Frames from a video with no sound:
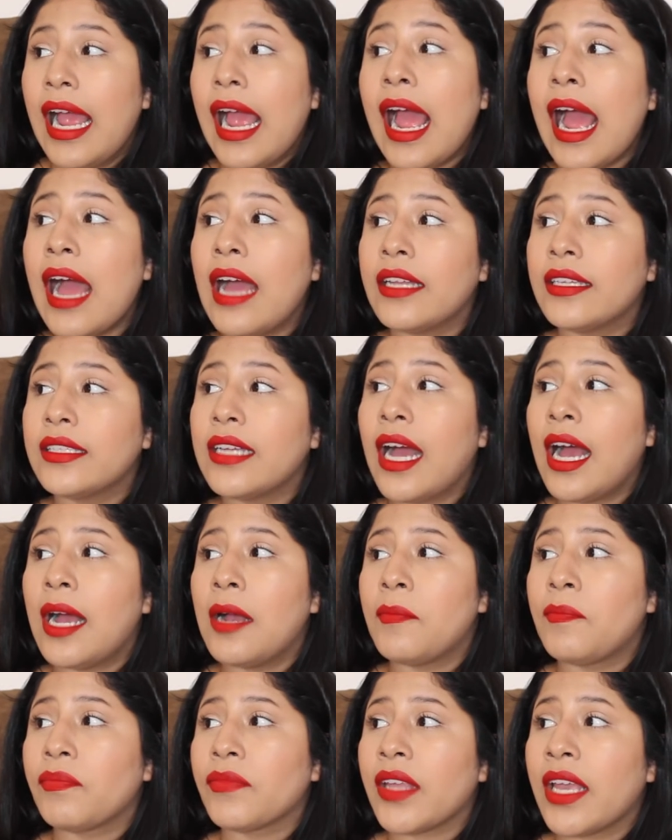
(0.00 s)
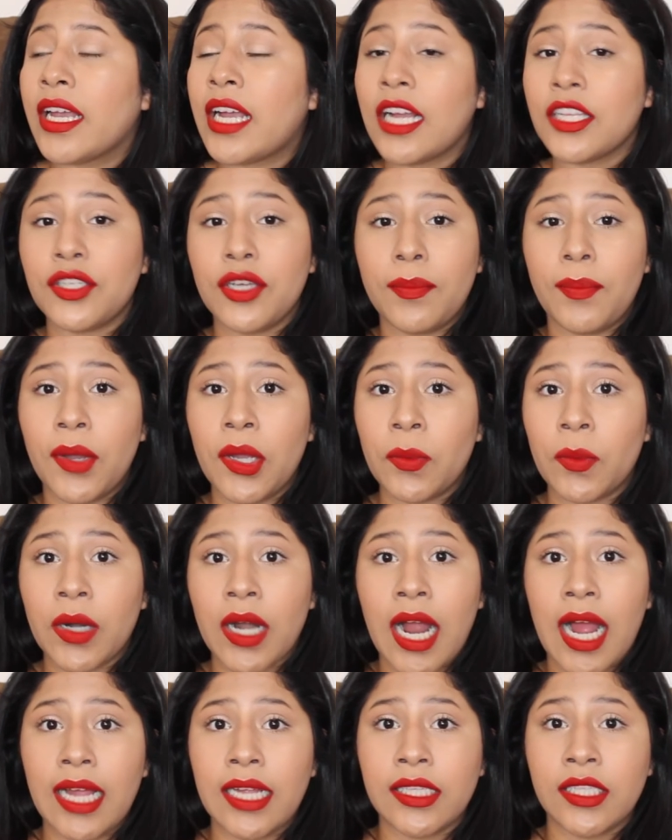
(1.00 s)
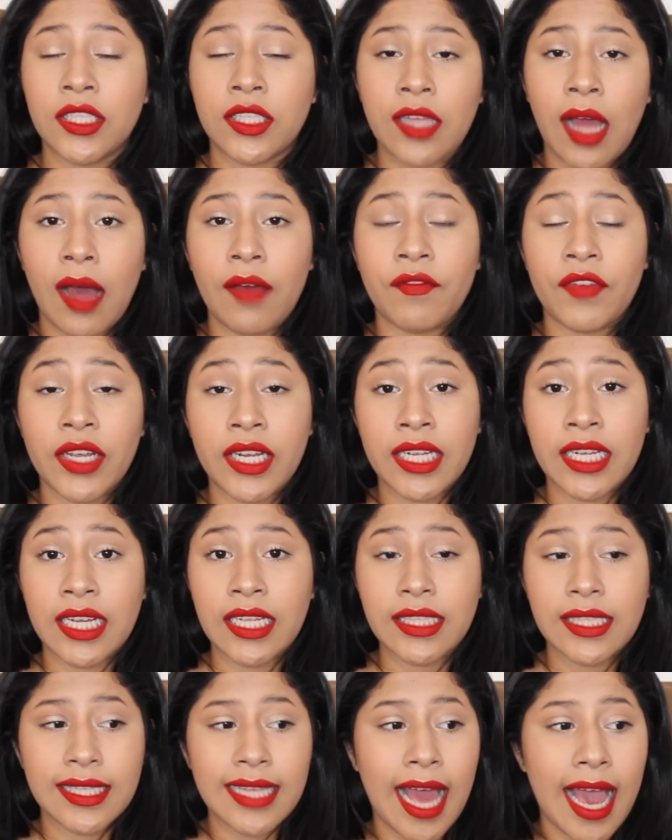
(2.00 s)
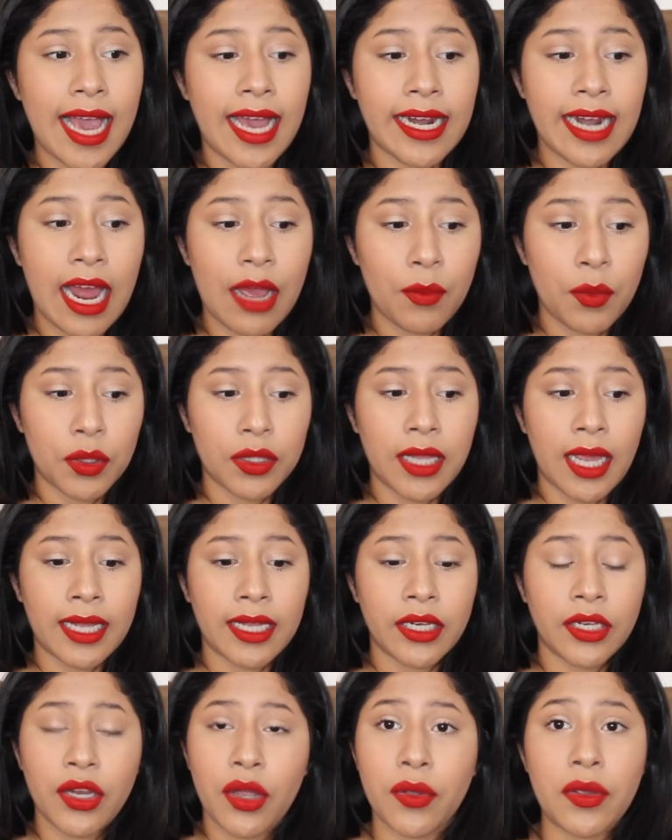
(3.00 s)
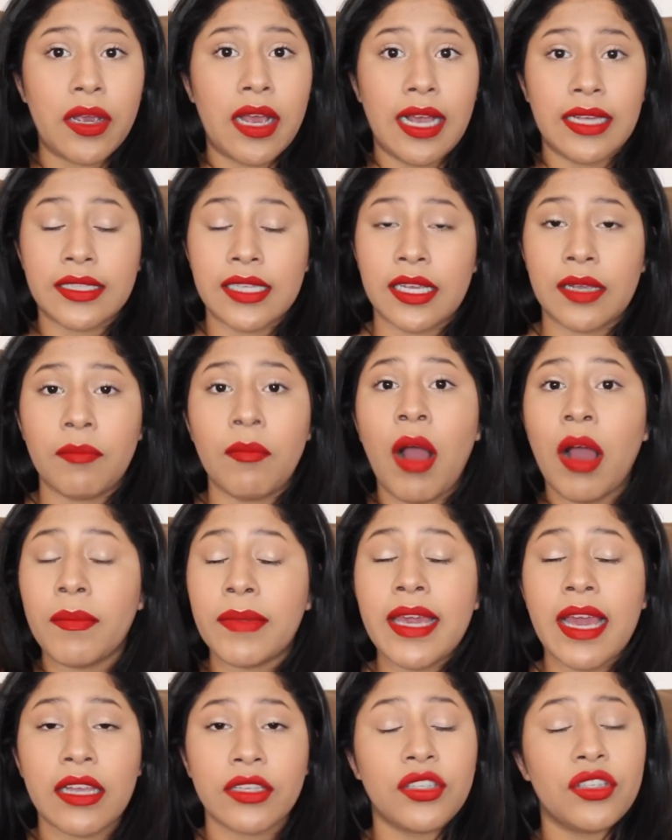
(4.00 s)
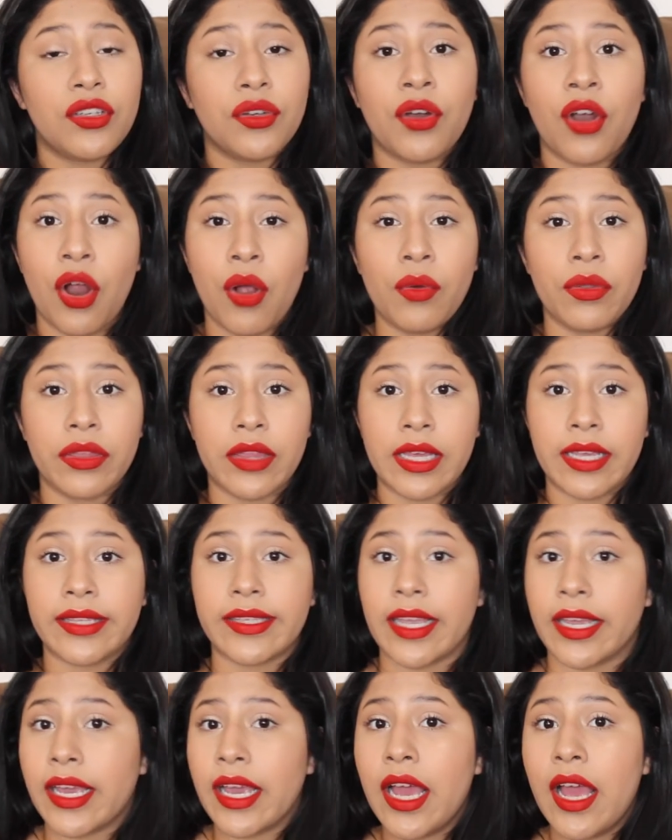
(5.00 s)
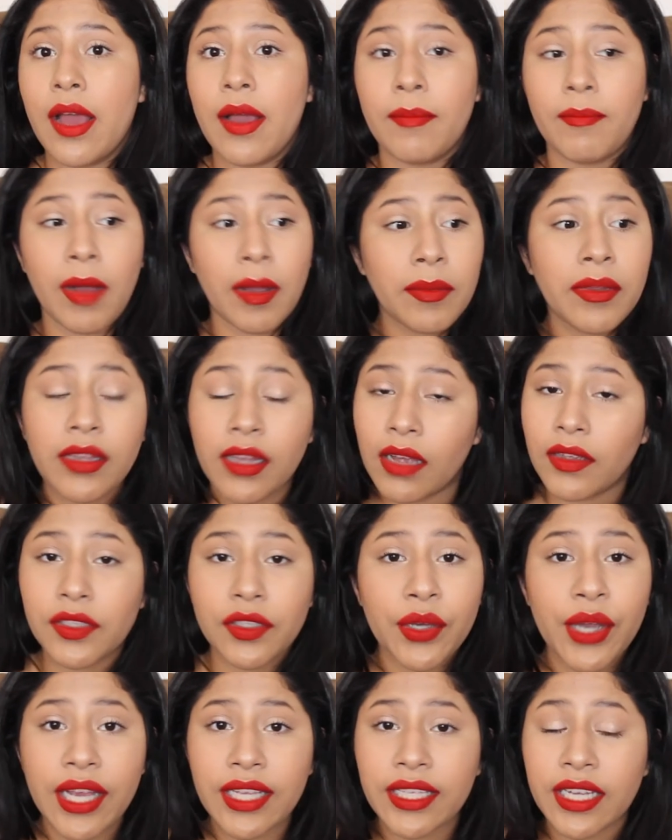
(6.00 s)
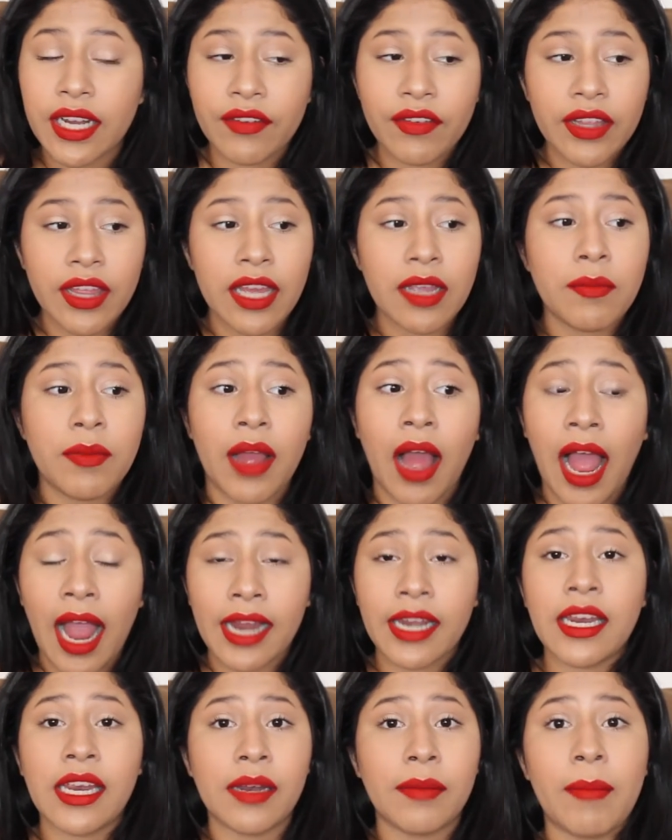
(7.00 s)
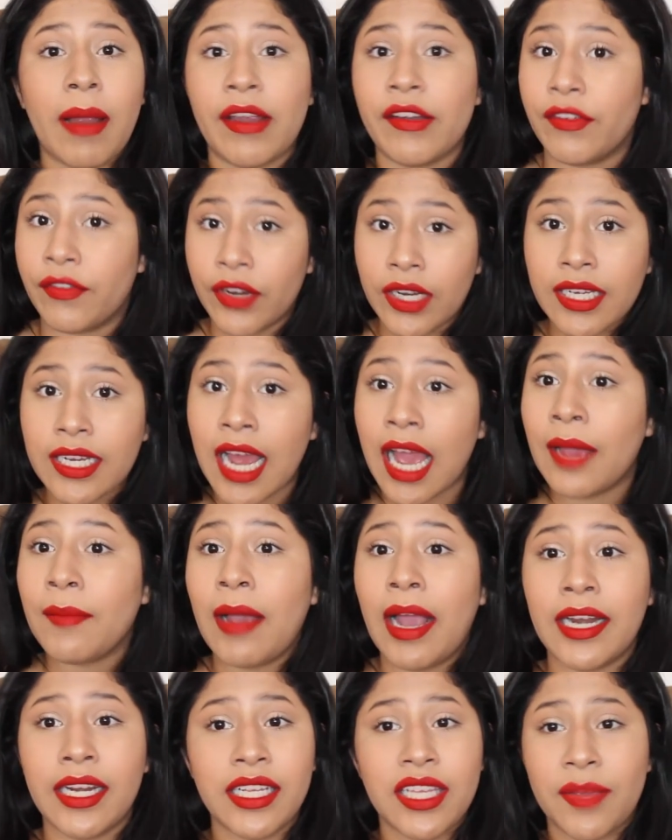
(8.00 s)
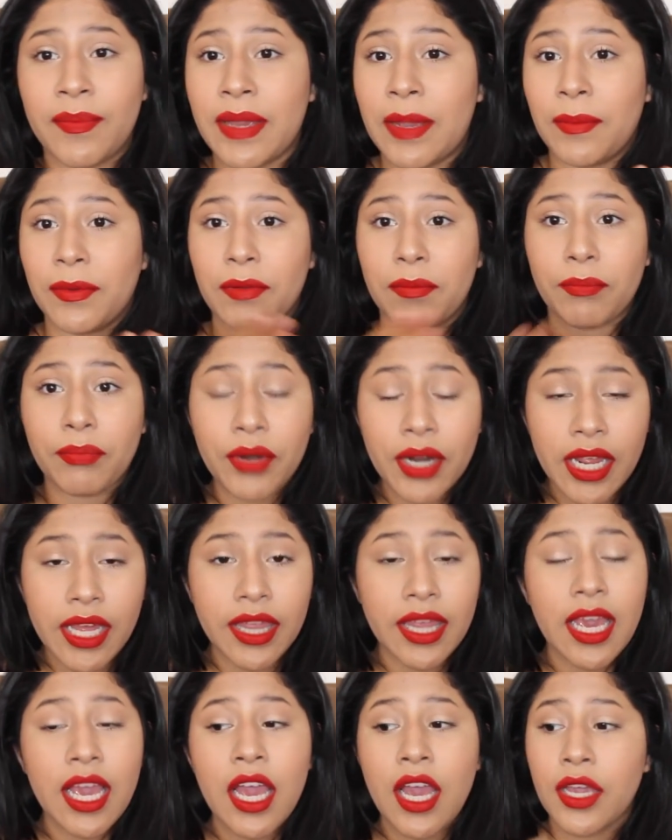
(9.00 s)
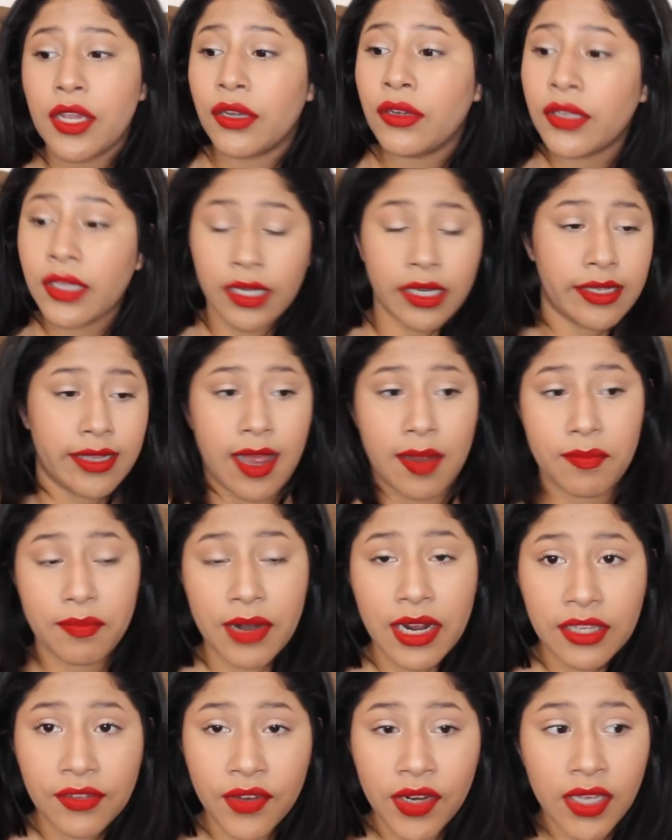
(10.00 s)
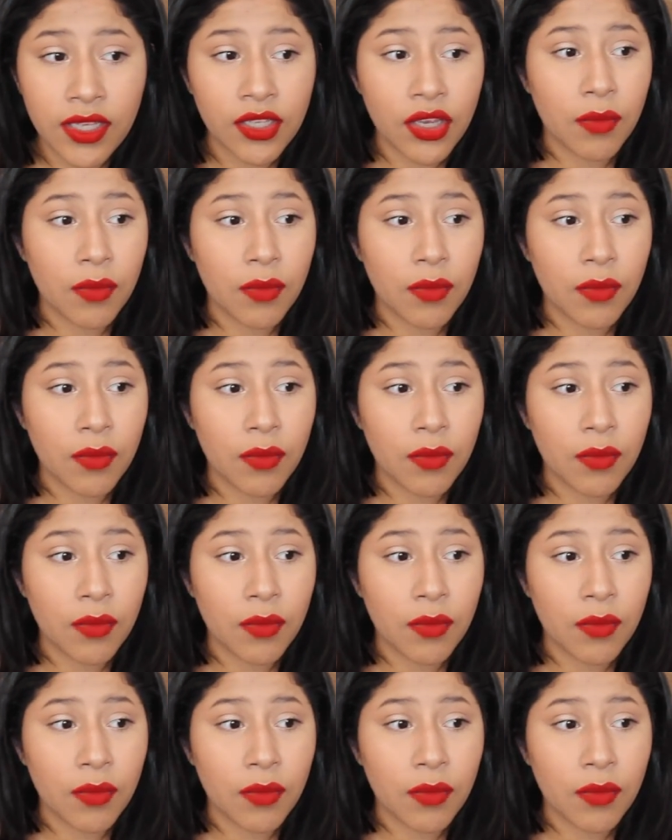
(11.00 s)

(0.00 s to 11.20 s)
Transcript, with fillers: And um, it got to a point where I stopped feeding into that. And I would like, no, you guys, like mommy has to do her own things. Like mommy loves you guys and everything, but I need my free time. I need to be able to breathe. You need to stop breastfeeding.